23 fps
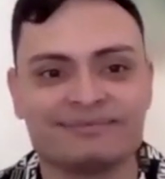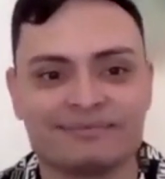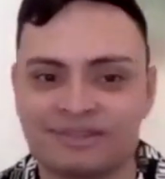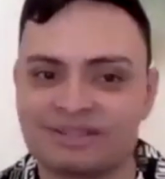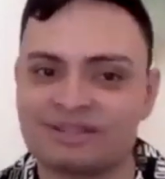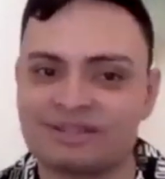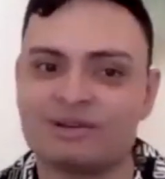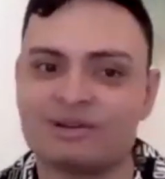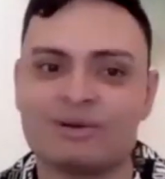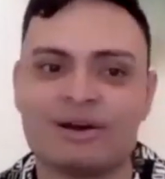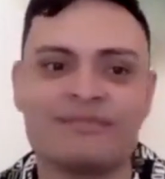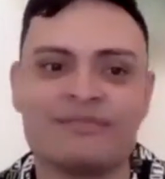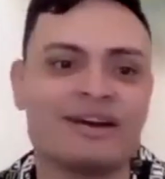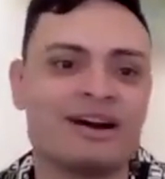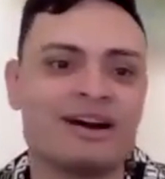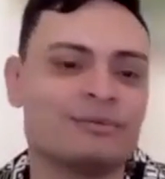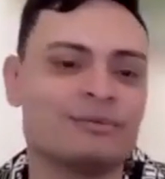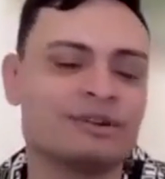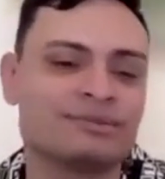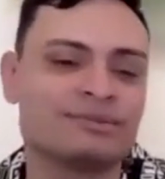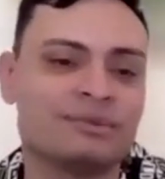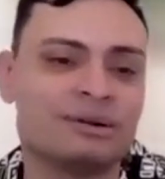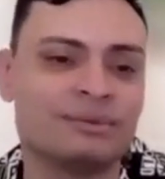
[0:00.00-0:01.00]
So, and that
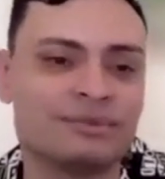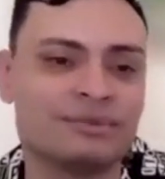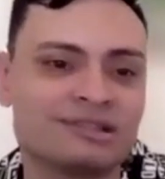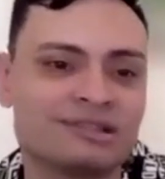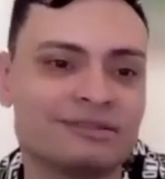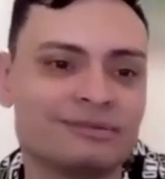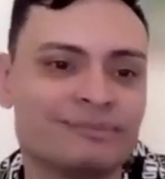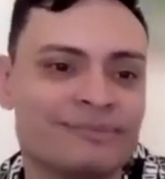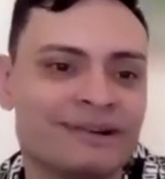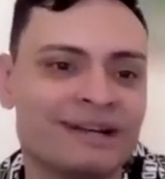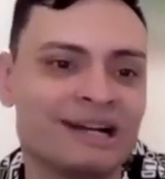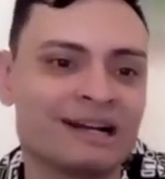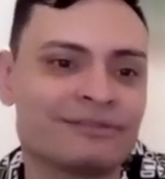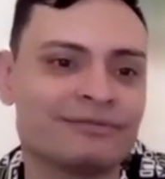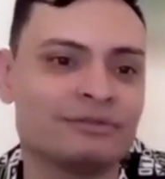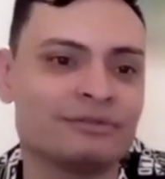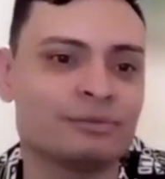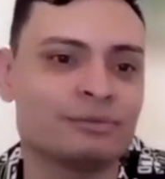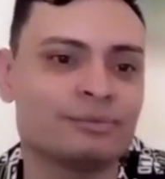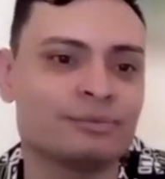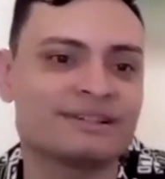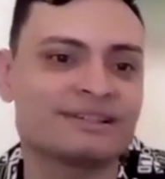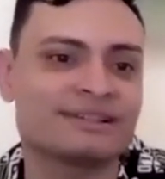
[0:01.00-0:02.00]
was what was so
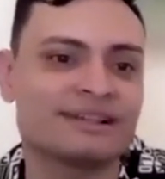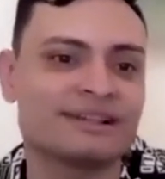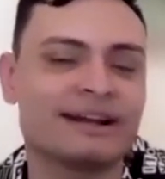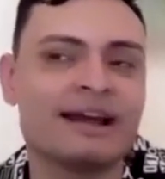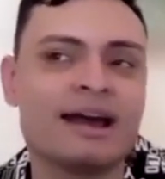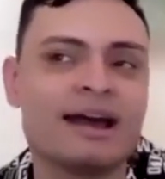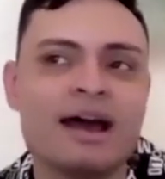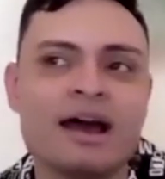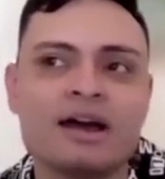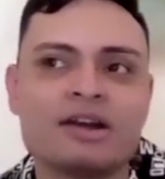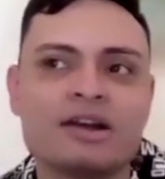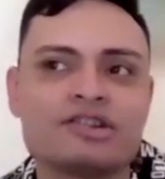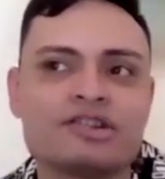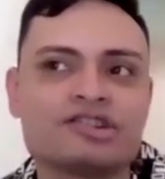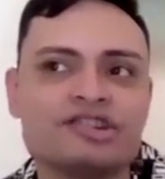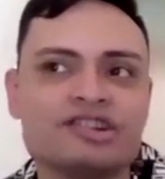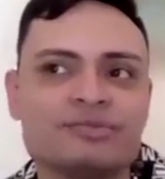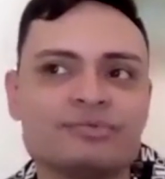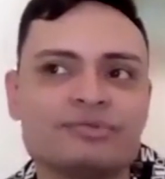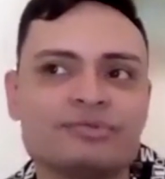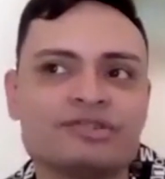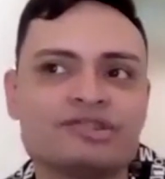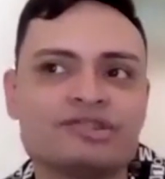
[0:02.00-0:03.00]
impactful, was that
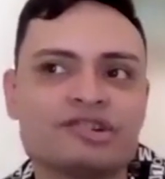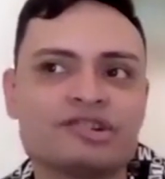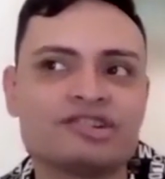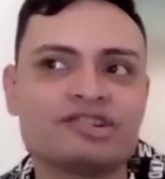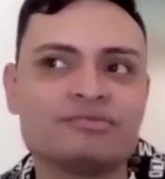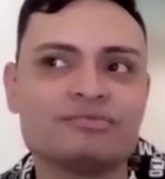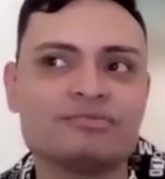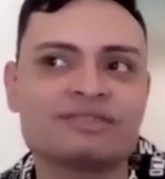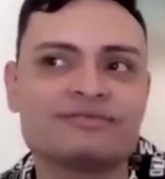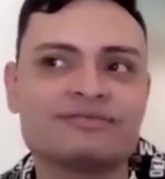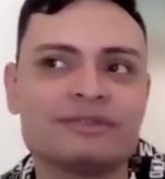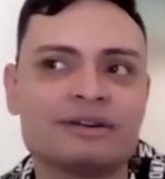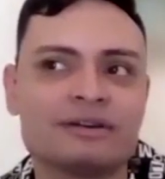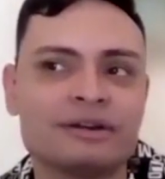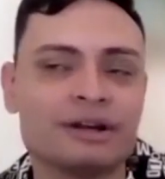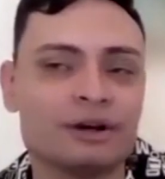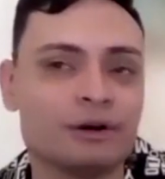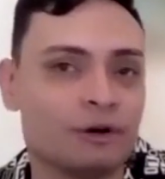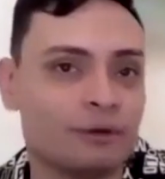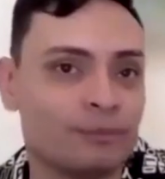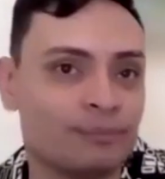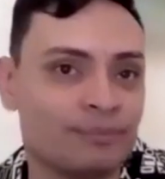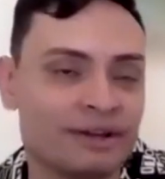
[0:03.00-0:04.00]
she was just, she was very
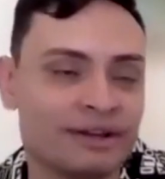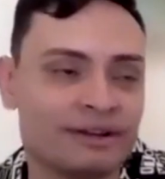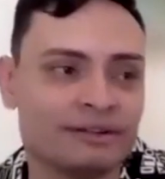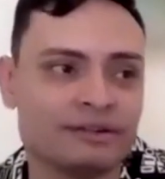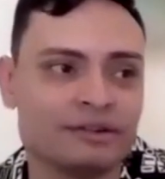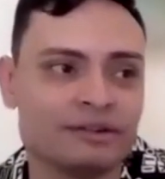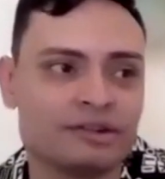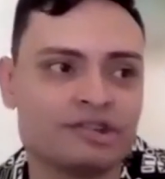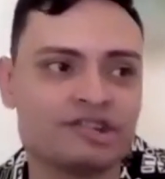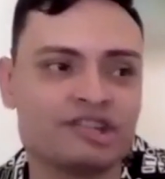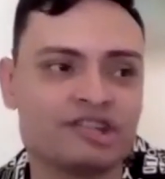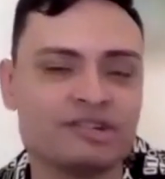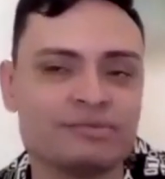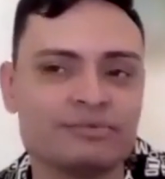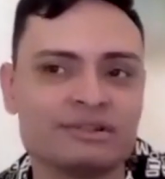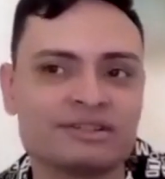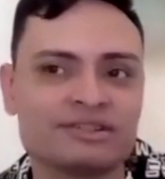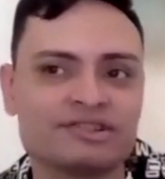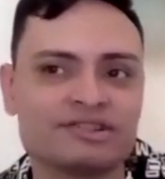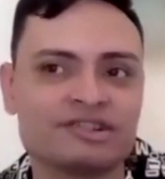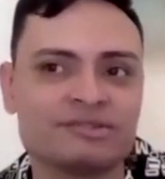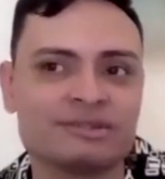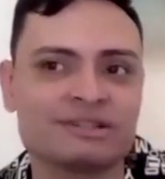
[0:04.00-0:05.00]
open. She
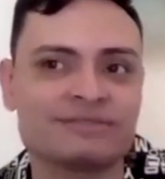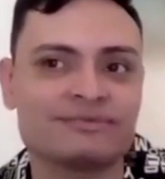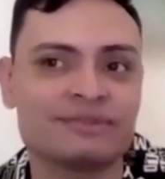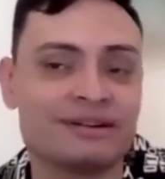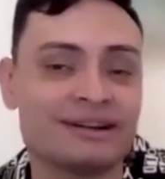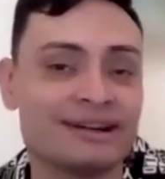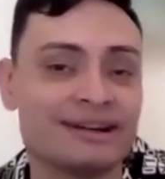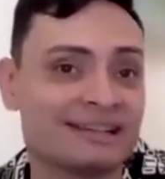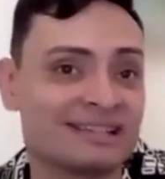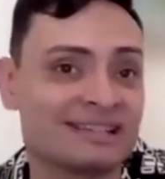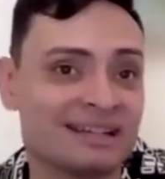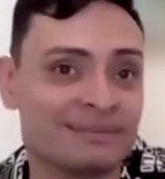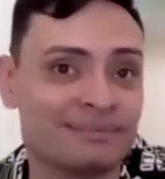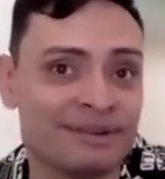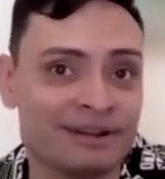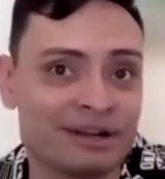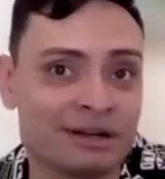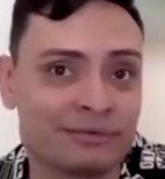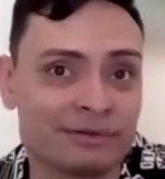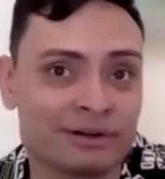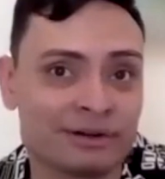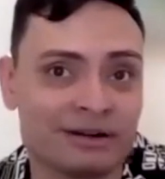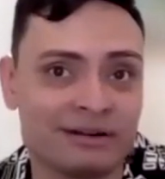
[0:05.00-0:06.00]
was, she was very accepting
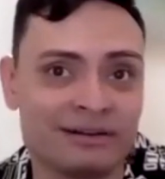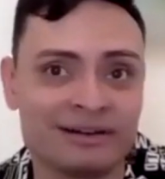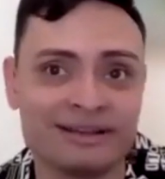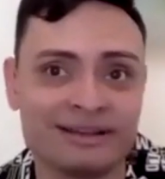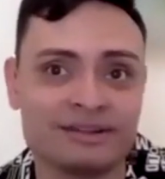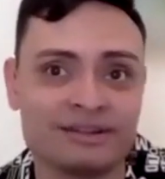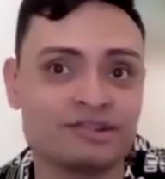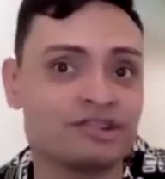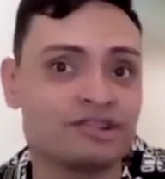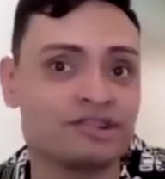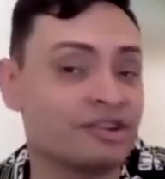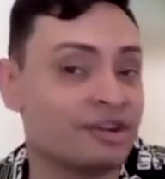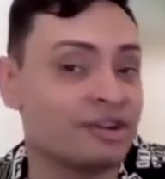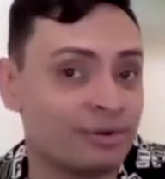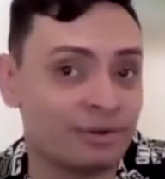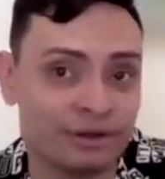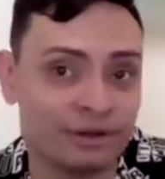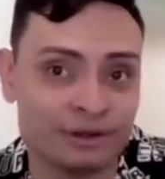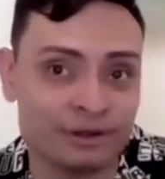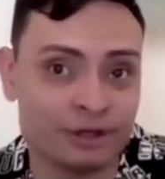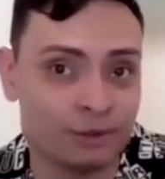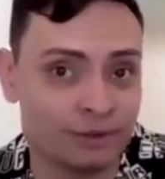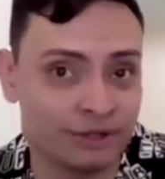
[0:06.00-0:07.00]
of her audience. She knew
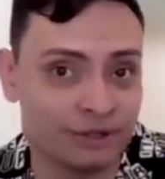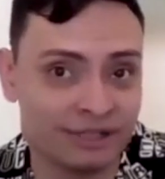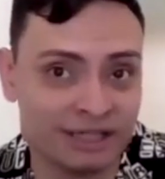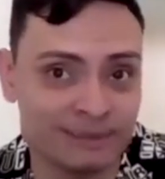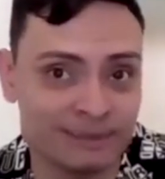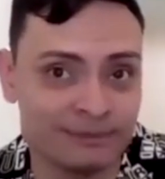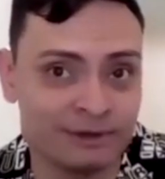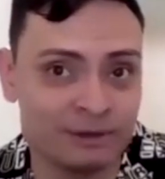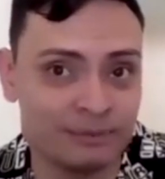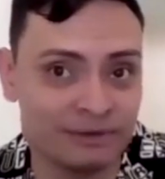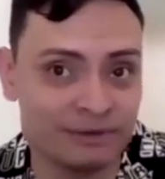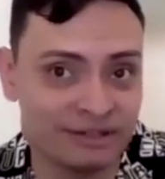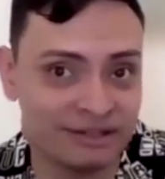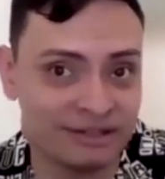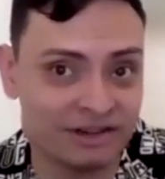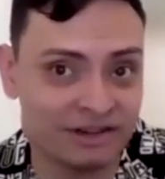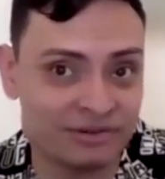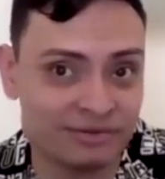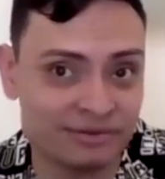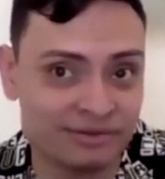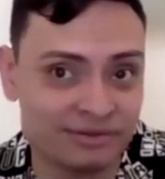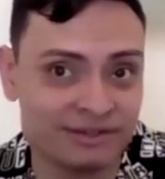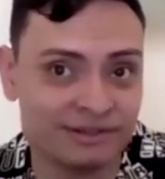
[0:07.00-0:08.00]
that there were some
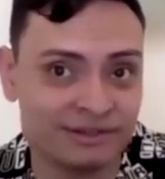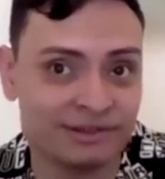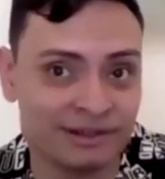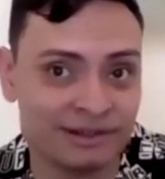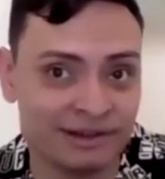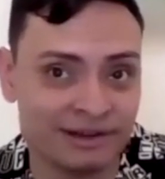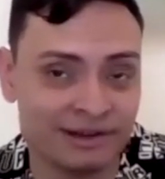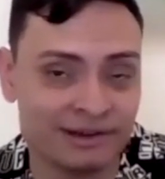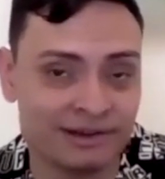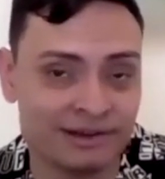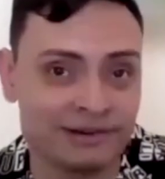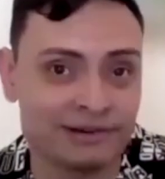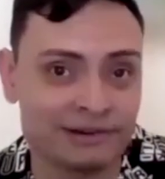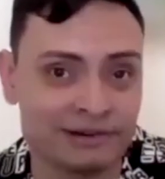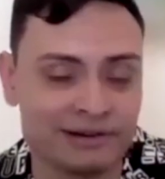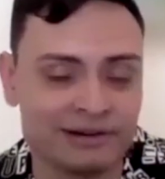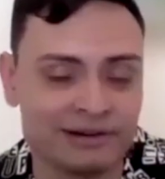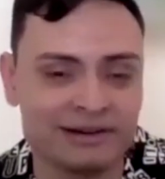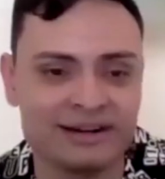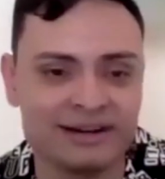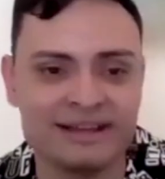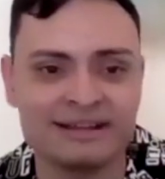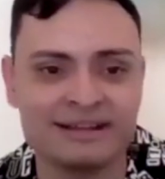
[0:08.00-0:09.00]
homosexuals in her
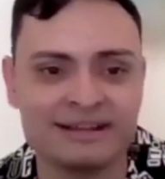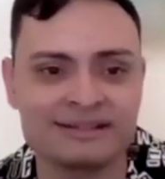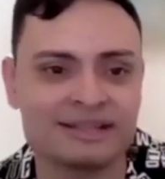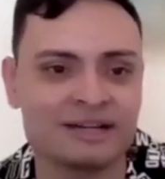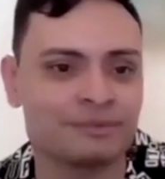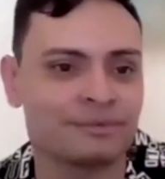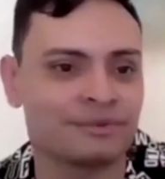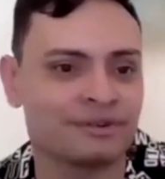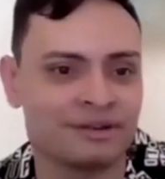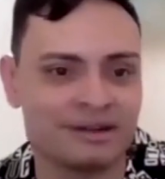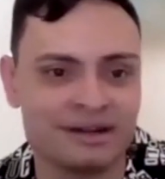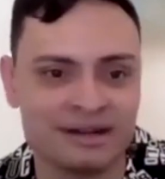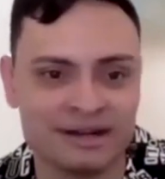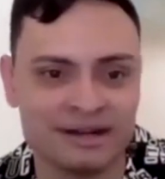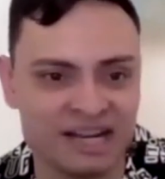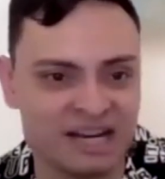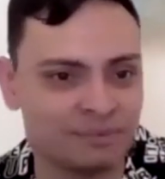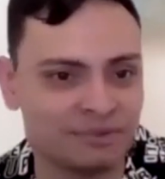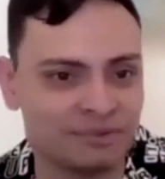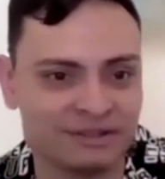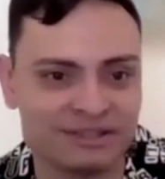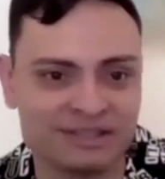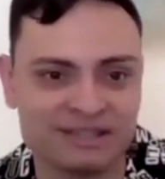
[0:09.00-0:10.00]
audience that were not
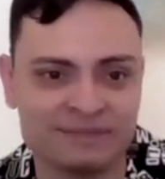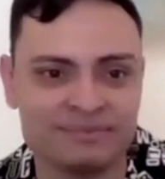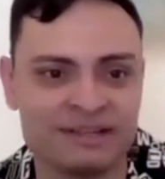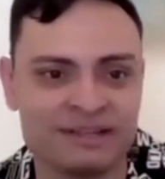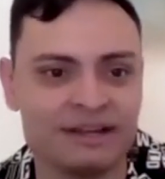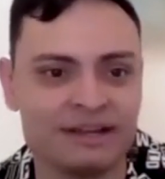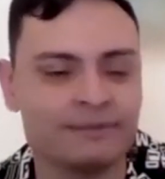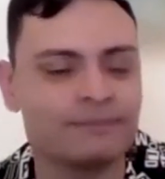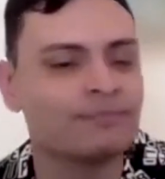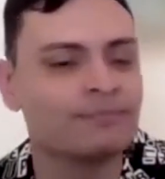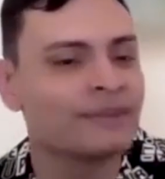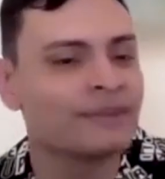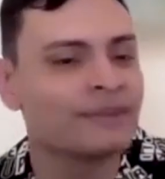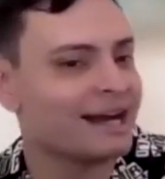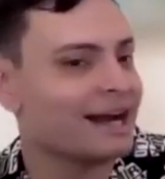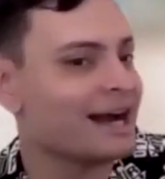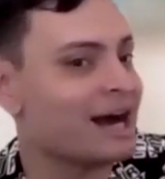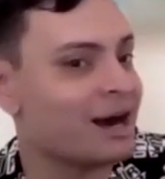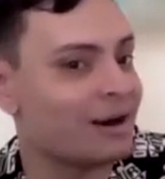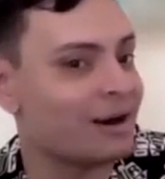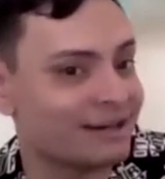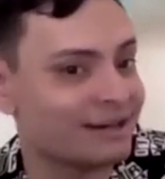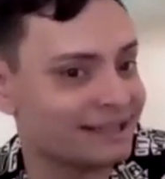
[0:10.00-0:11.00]
able to be
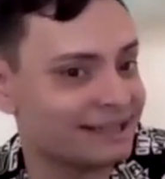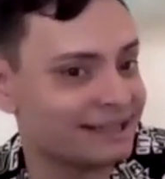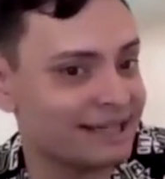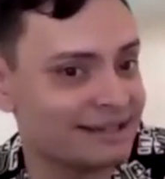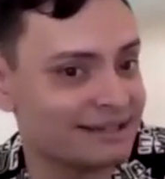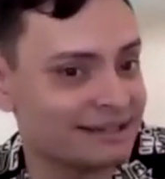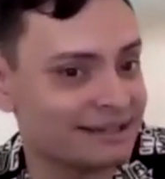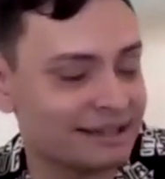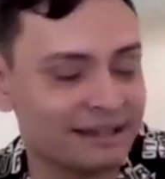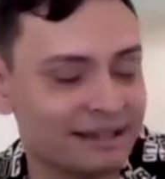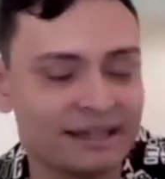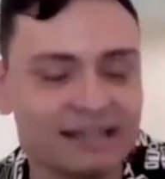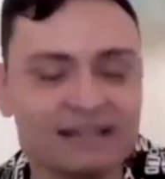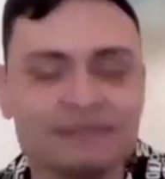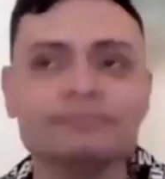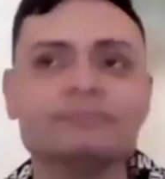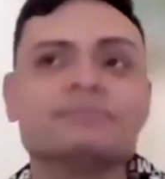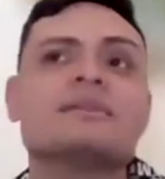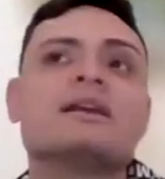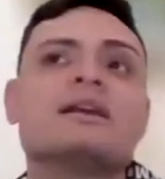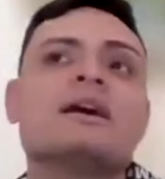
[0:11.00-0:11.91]
out at that time.